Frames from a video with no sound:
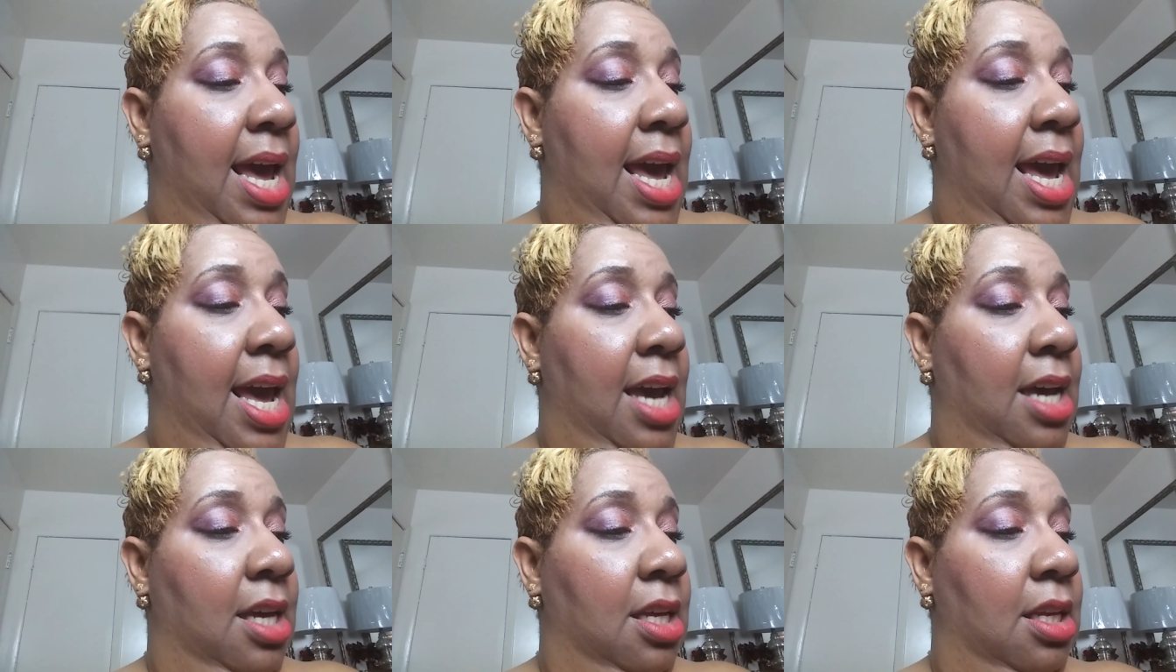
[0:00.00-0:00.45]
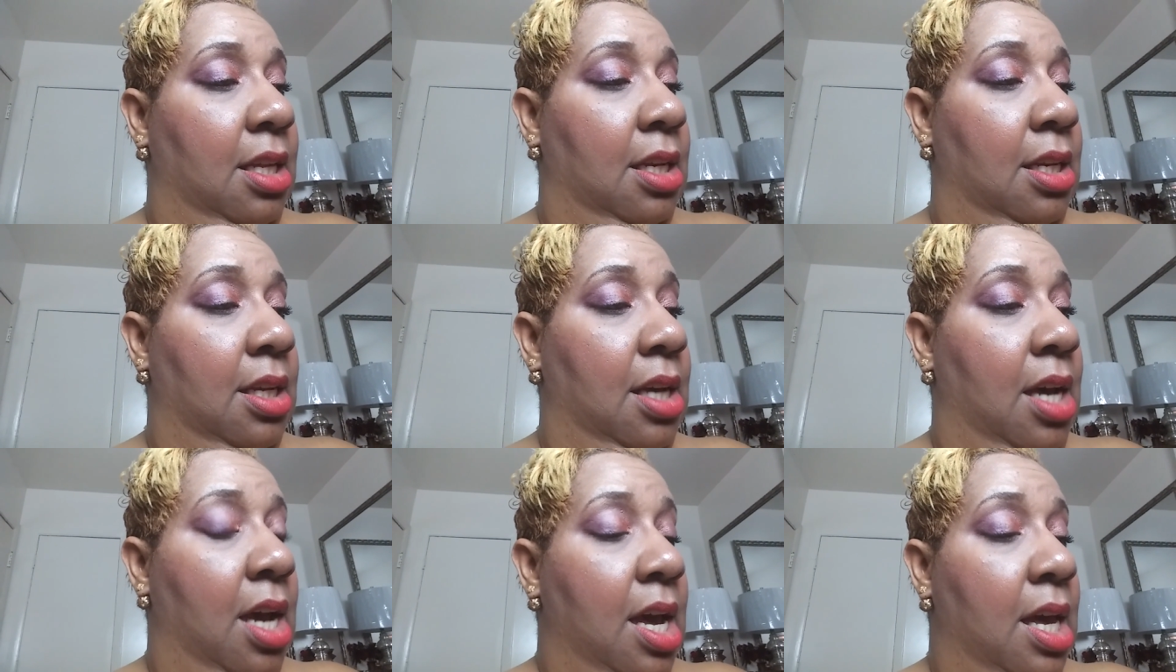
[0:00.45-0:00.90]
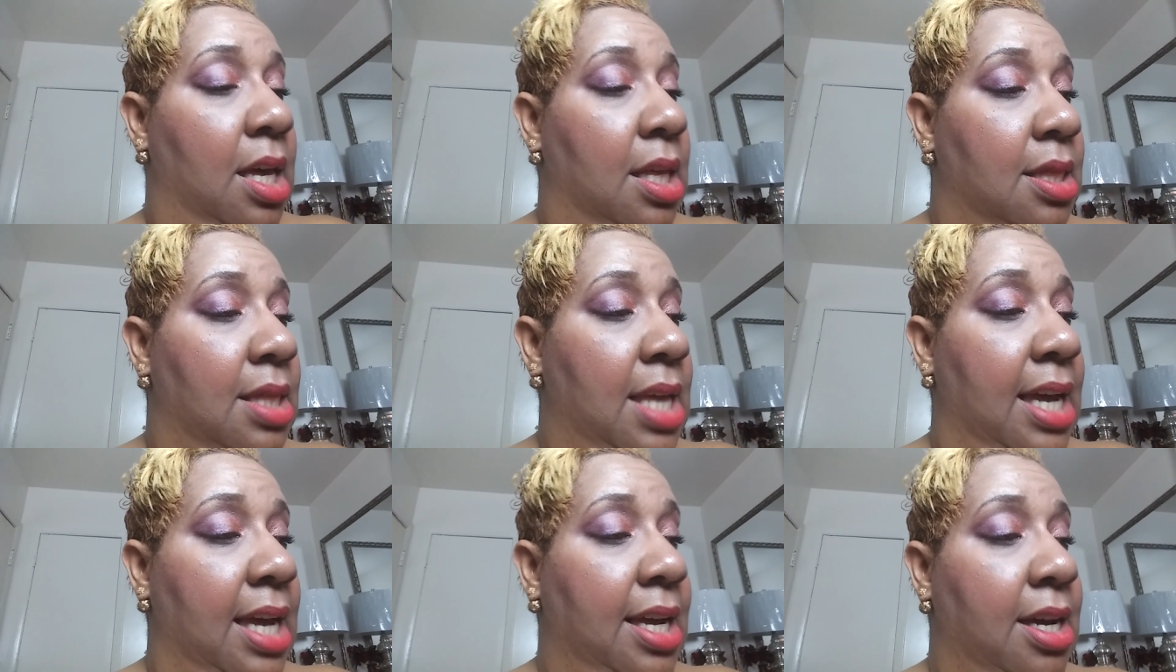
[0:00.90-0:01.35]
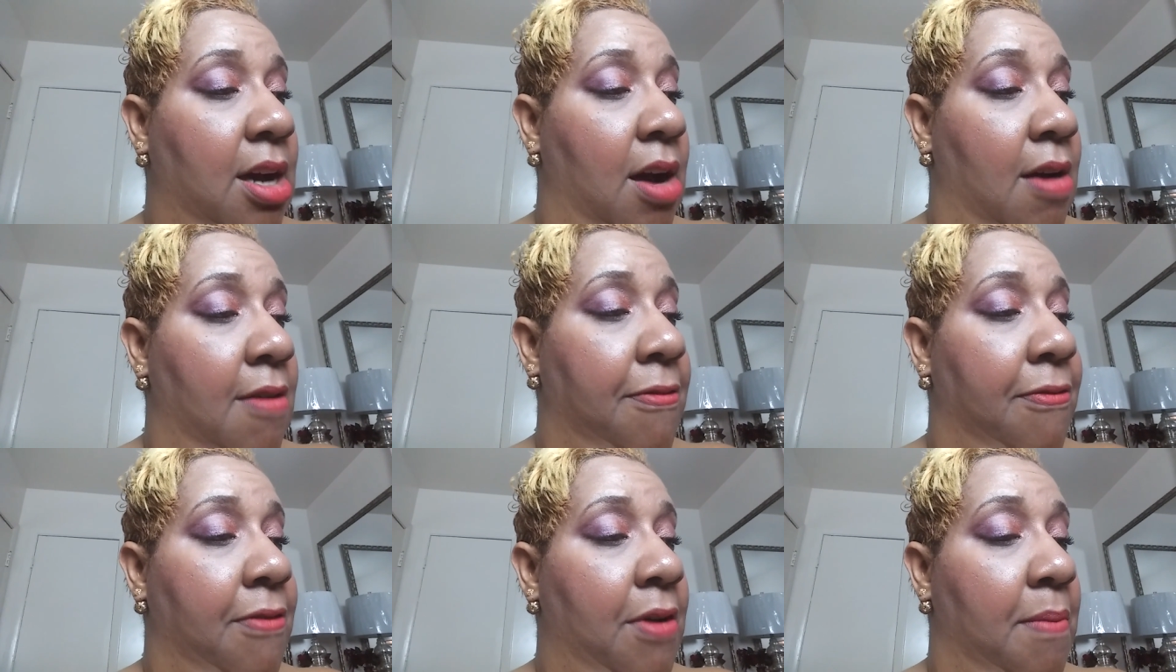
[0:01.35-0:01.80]
And they
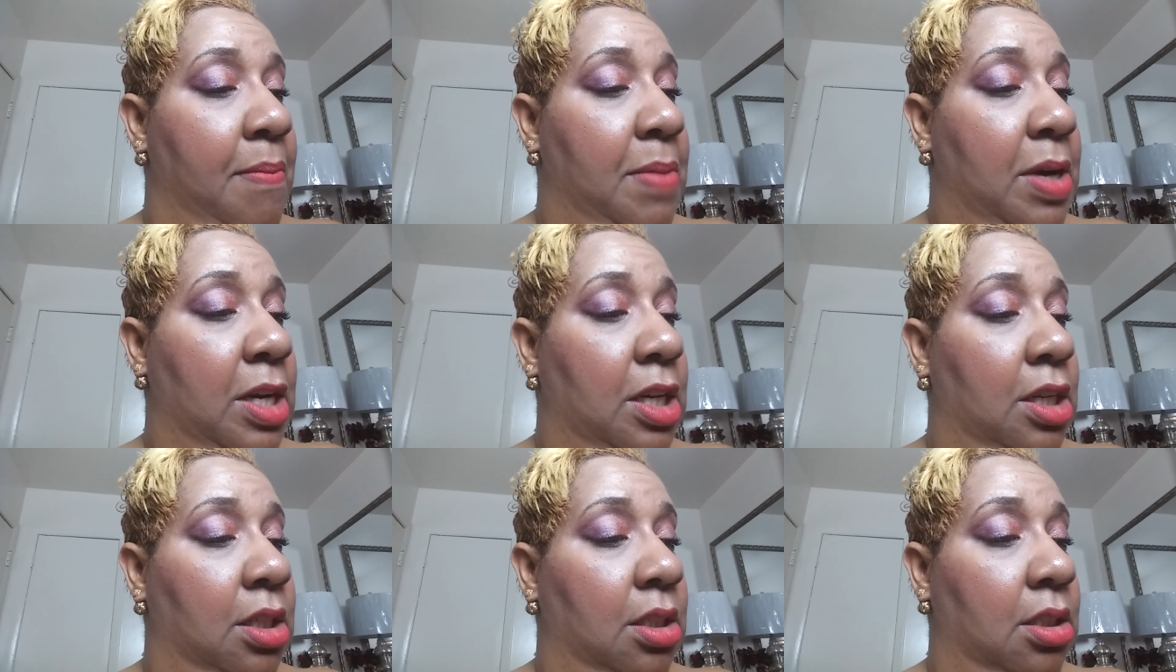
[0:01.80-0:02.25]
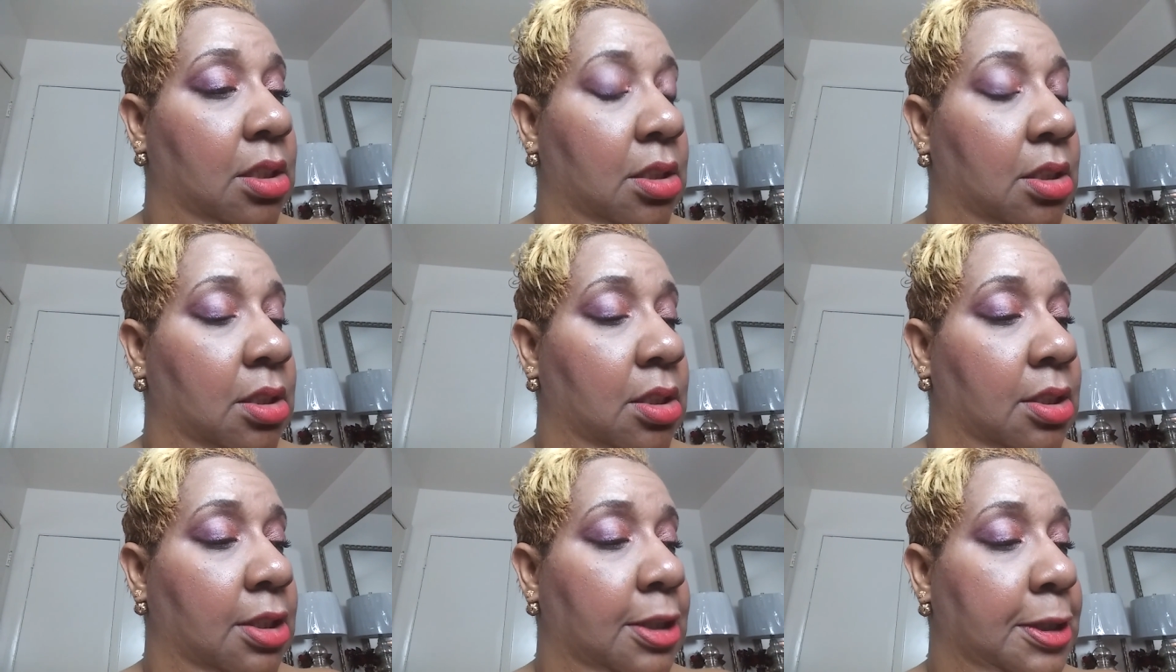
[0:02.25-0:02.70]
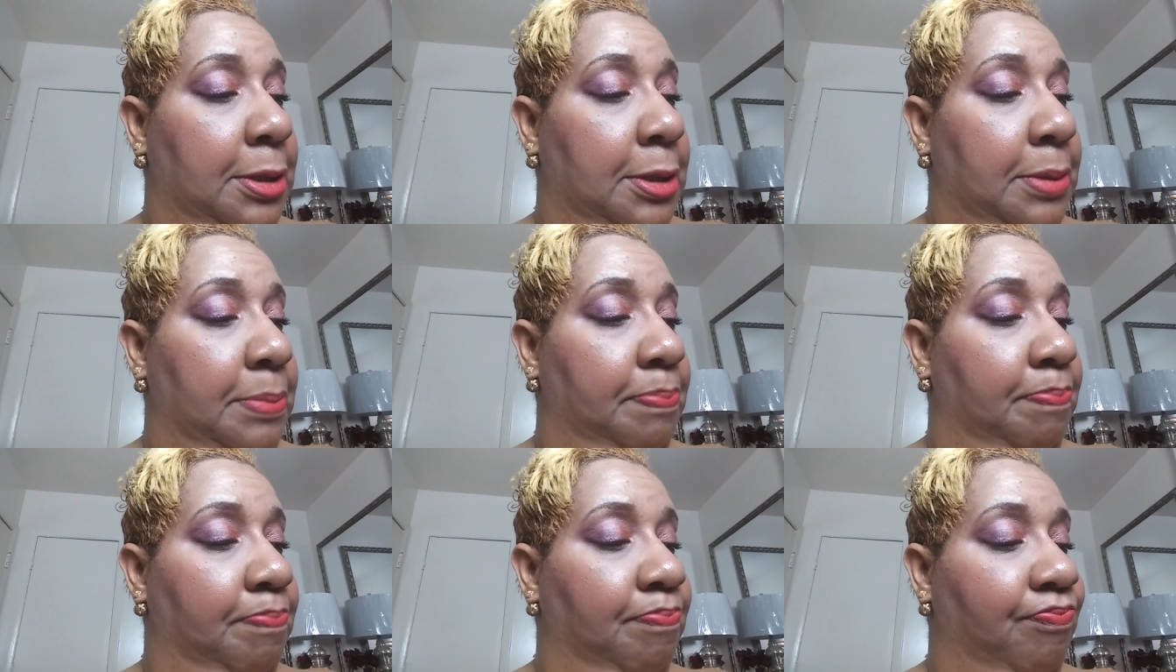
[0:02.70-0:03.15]
come from a, a